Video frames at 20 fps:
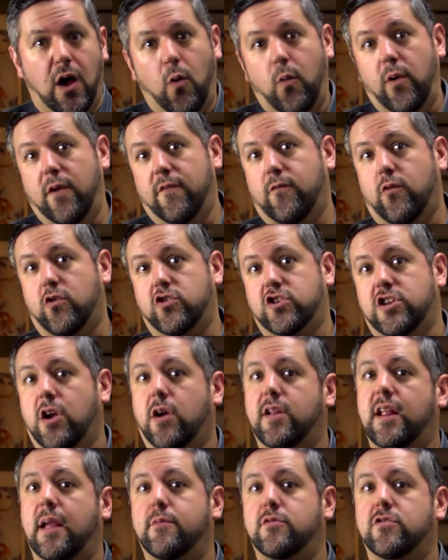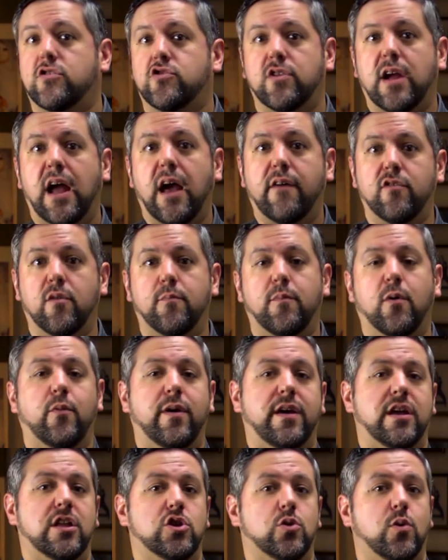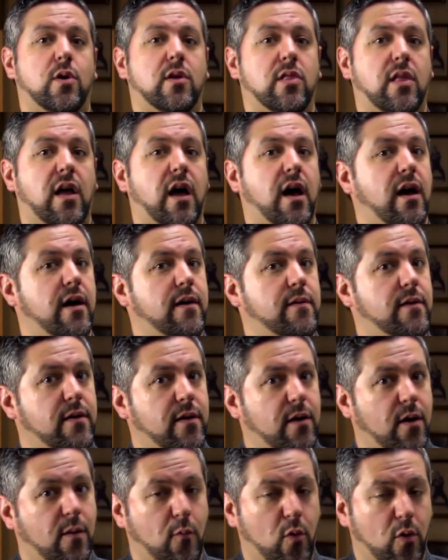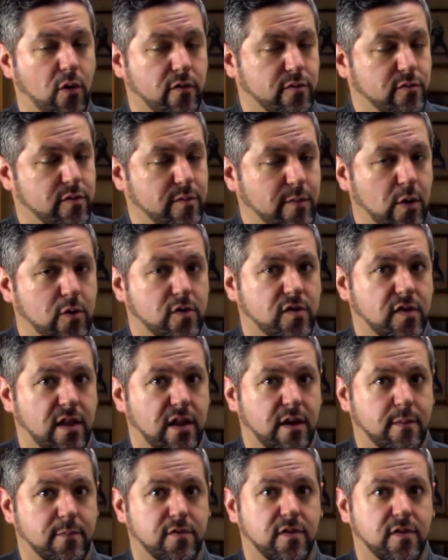We unfortunately aren't able to travel, but we can do a more of a remote setup.